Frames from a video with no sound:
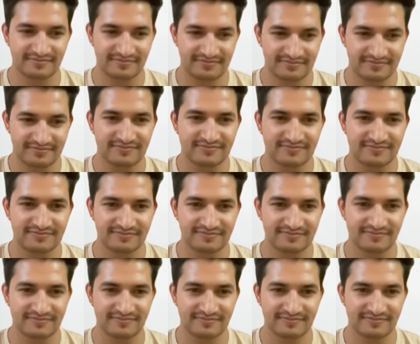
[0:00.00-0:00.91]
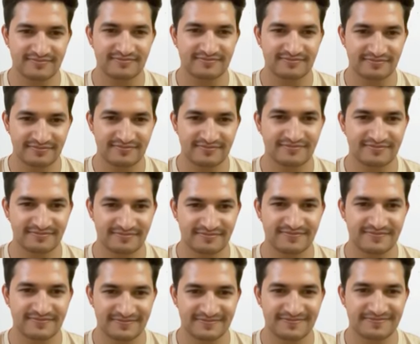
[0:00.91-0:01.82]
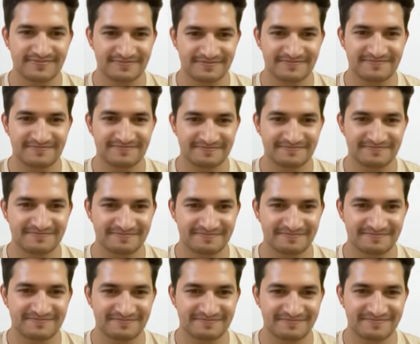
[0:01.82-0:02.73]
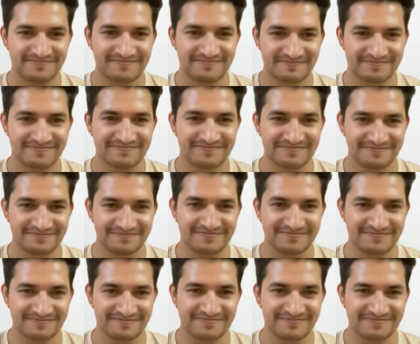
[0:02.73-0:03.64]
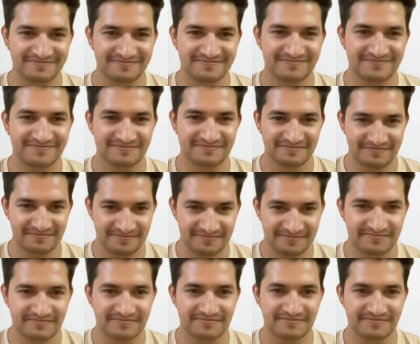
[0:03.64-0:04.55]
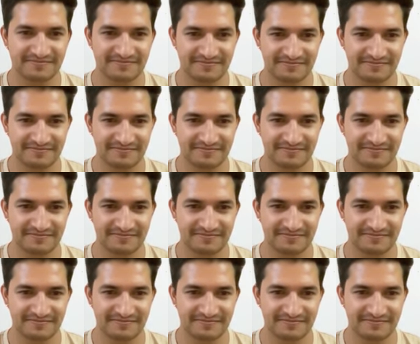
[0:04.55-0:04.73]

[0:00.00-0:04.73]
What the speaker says: This person isn't speaking.